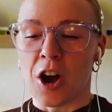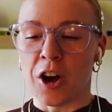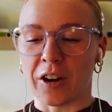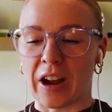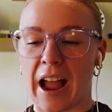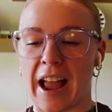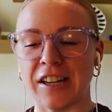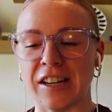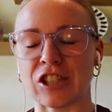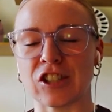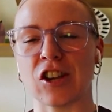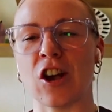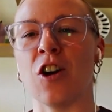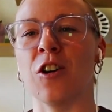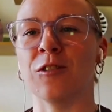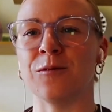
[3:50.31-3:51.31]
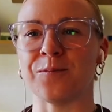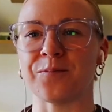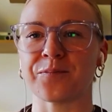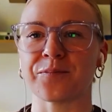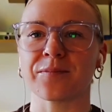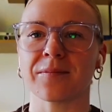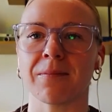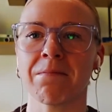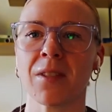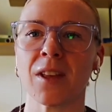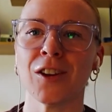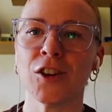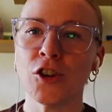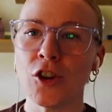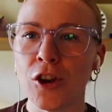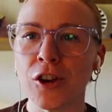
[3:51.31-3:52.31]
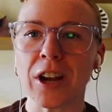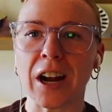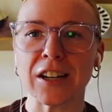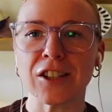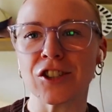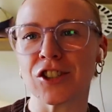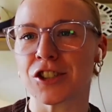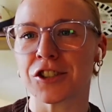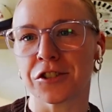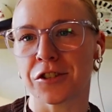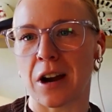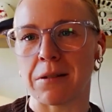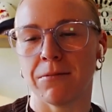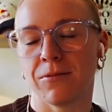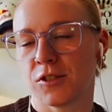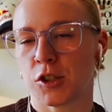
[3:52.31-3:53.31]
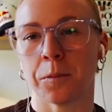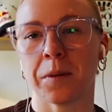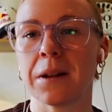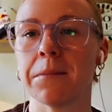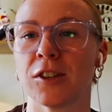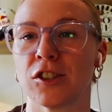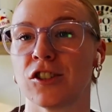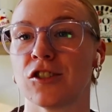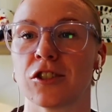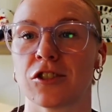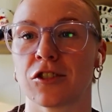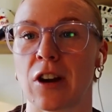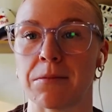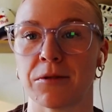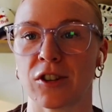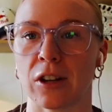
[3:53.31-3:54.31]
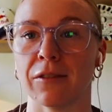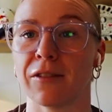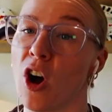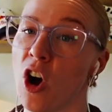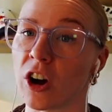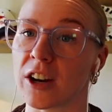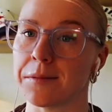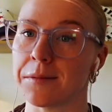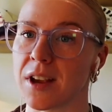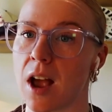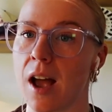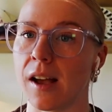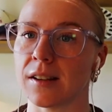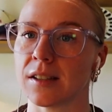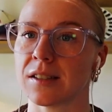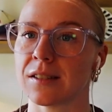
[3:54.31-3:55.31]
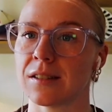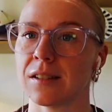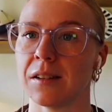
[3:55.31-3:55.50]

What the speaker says: Okay, so you kind of just pretty much you describe yourself, hockey obsessed,